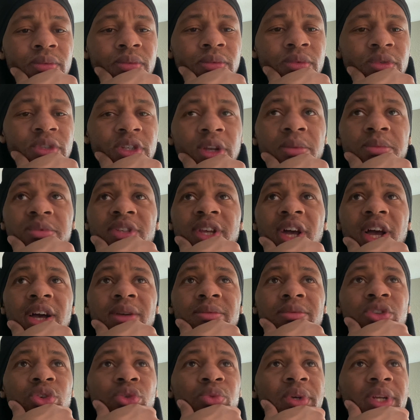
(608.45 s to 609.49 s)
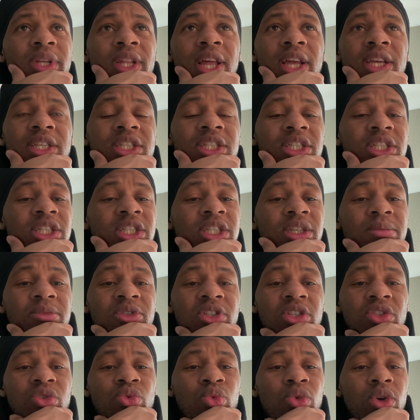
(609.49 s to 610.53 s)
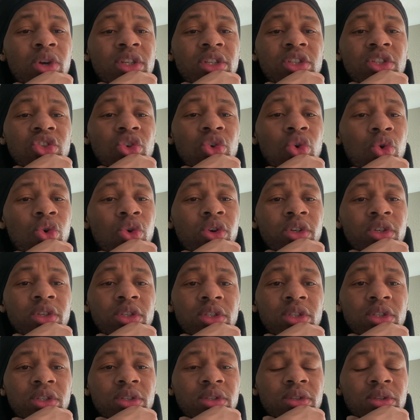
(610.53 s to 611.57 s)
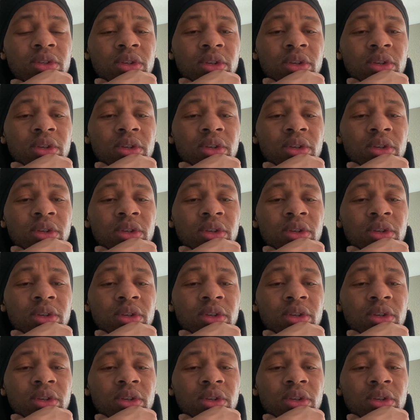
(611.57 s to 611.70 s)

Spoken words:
Sometimes the relationship just run its course.